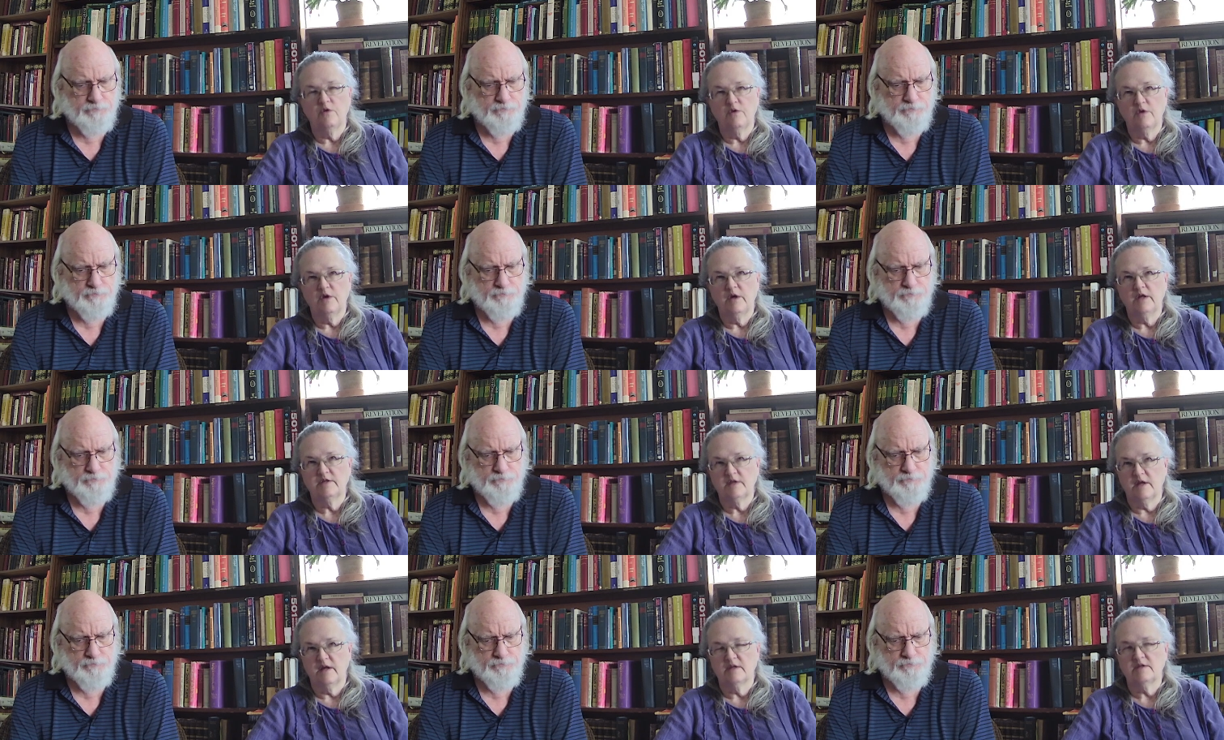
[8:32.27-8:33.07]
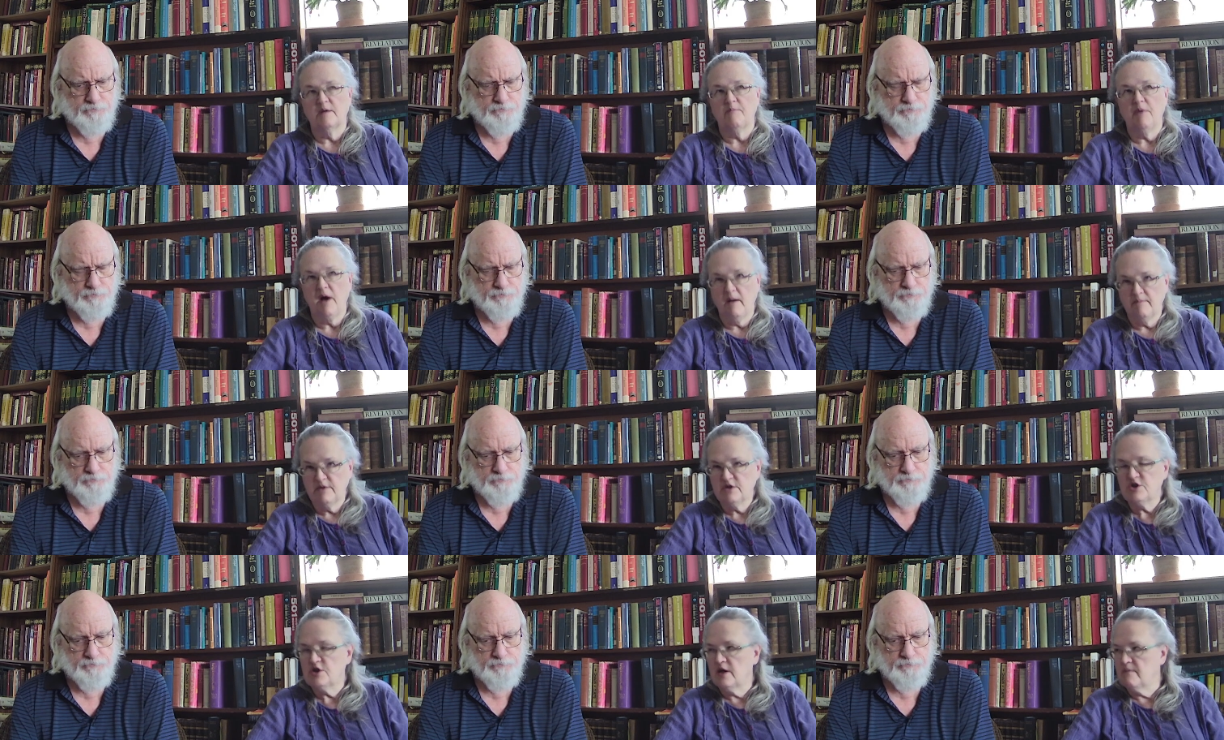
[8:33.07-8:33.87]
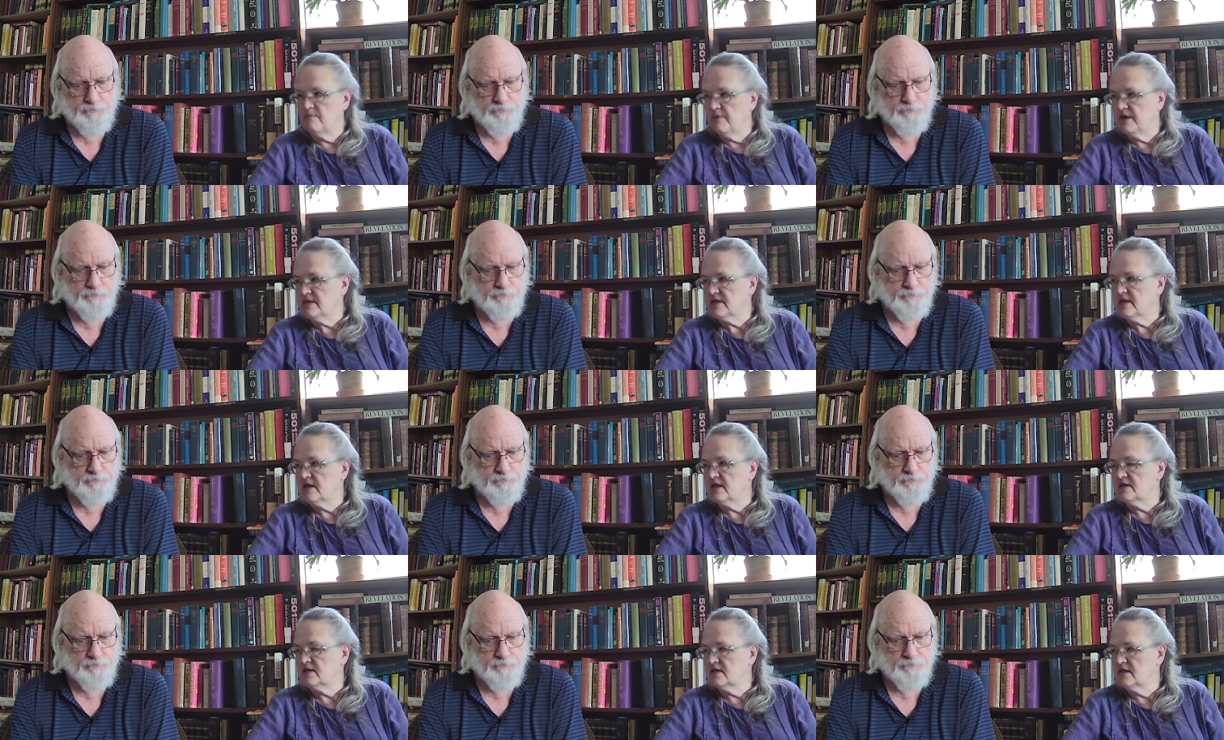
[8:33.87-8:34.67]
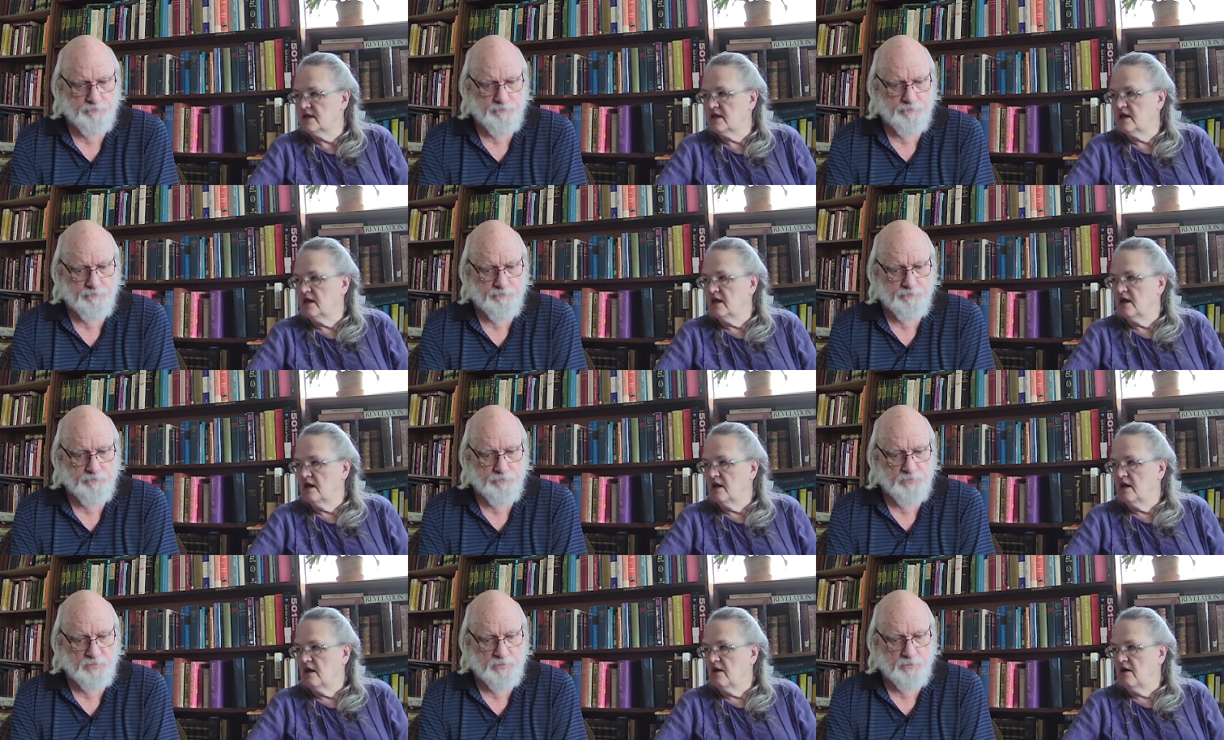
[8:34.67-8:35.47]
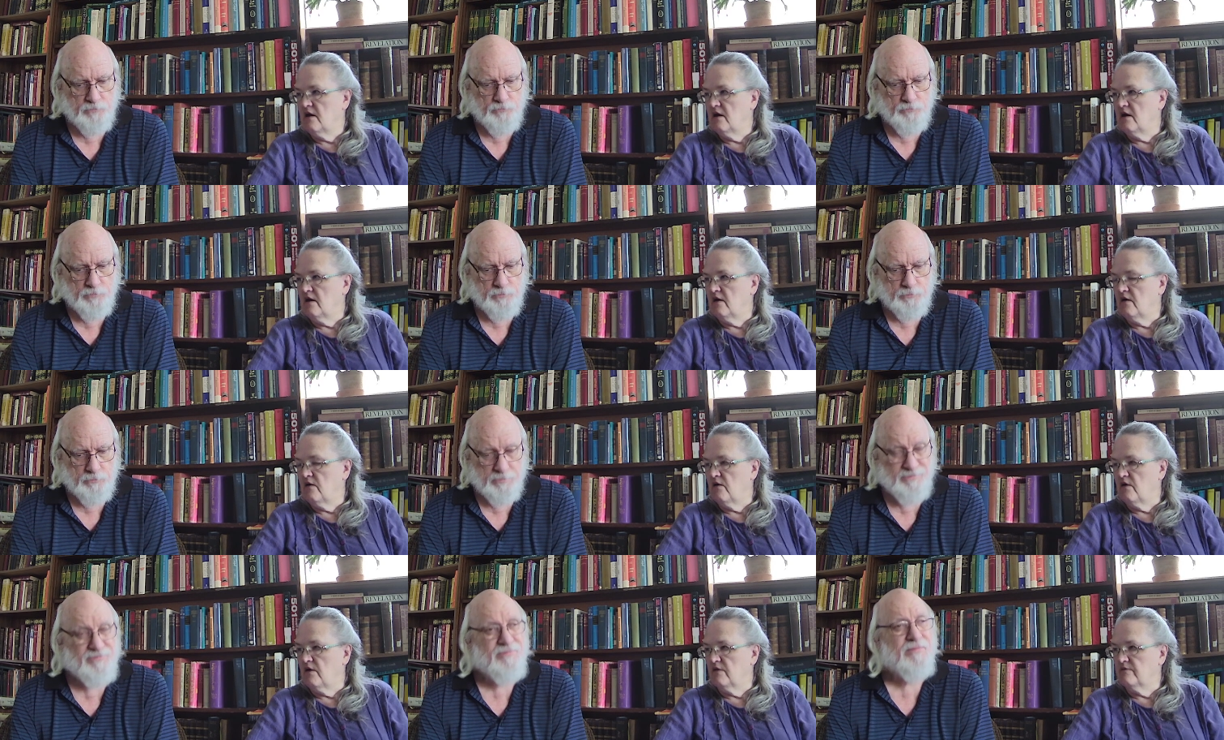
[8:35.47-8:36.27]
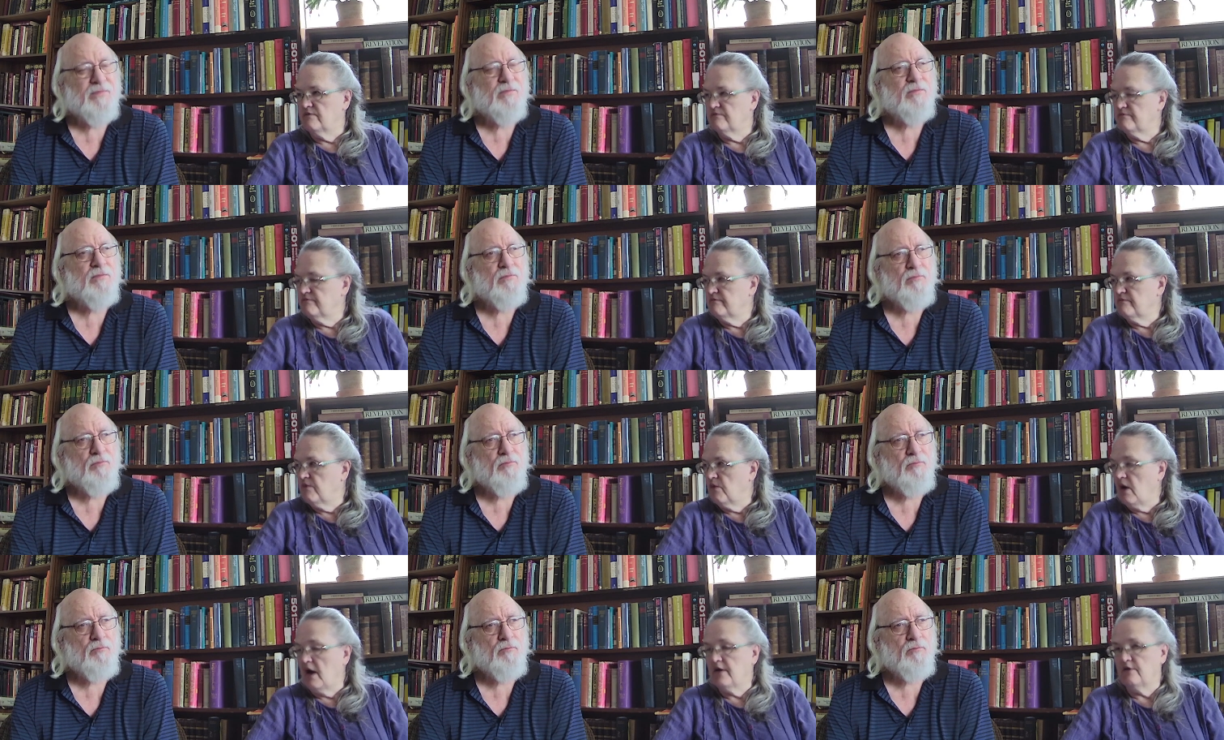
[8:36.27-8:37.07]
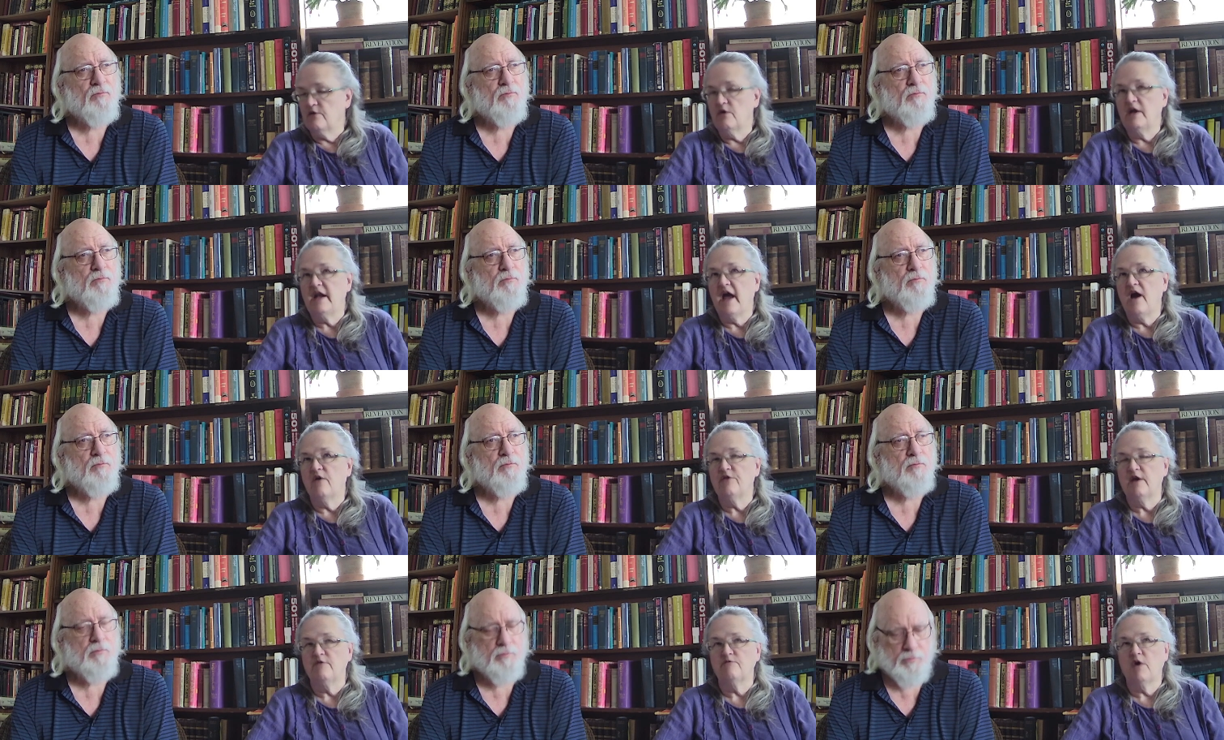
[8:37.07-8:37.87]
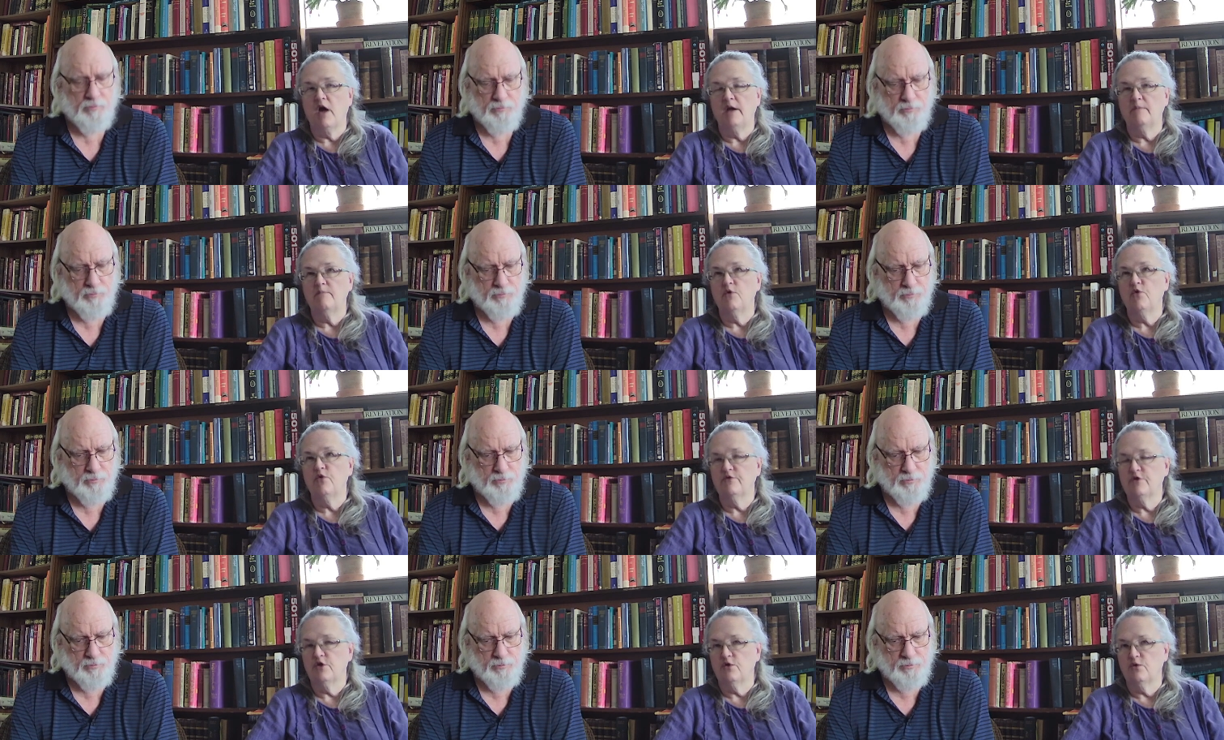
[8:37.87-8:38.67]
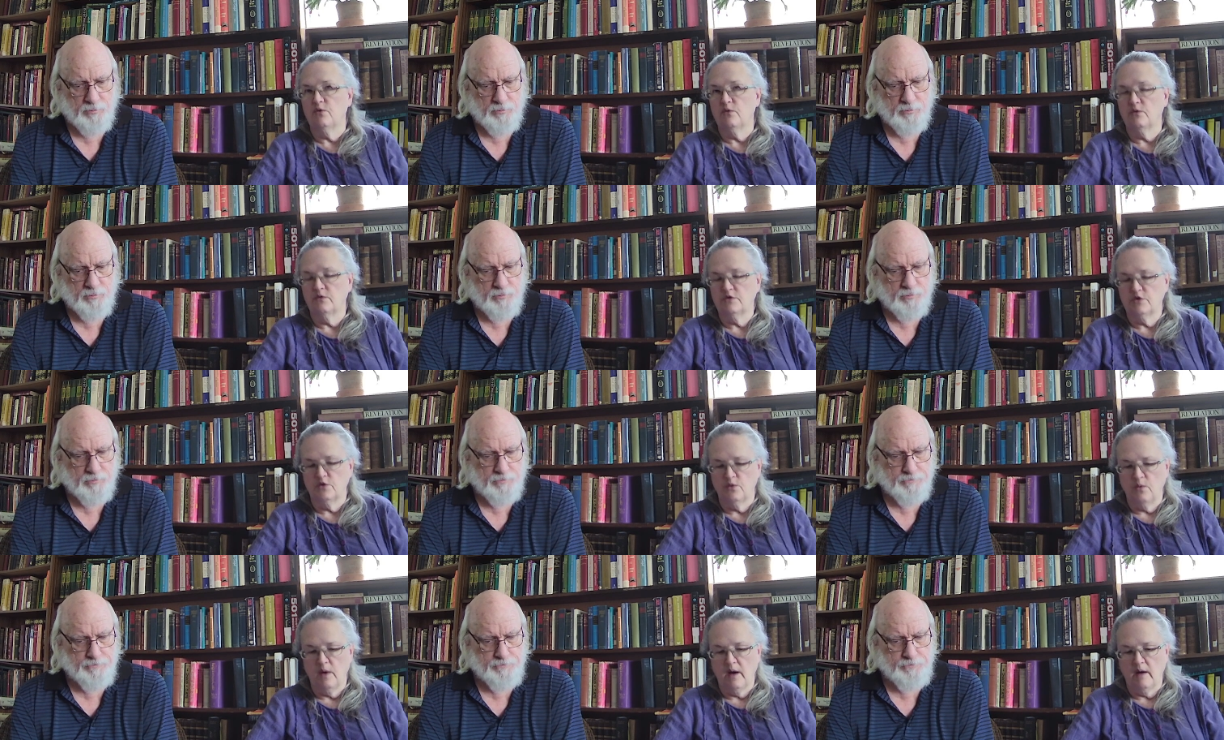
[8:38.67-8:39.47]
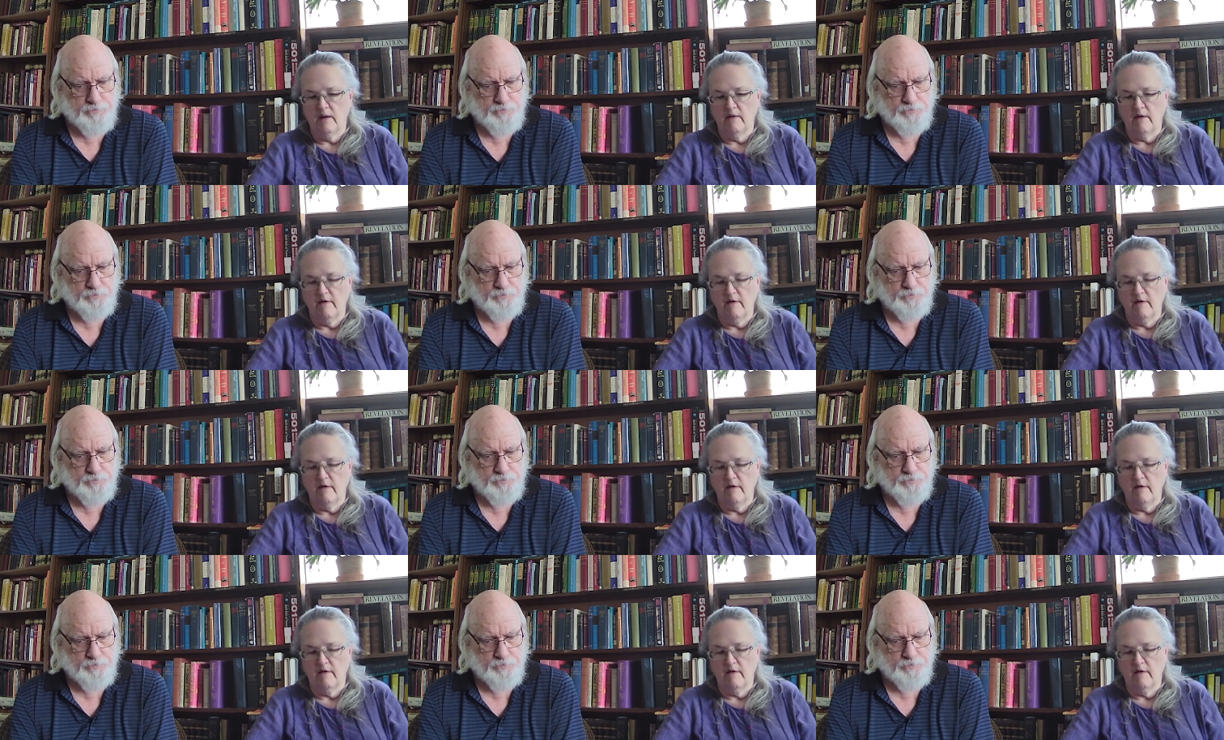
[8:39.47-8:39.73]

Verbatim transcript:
Speaker 1: it's it's a publishing business, uh, or or I don't know. Now they've kind of moved to to uh, a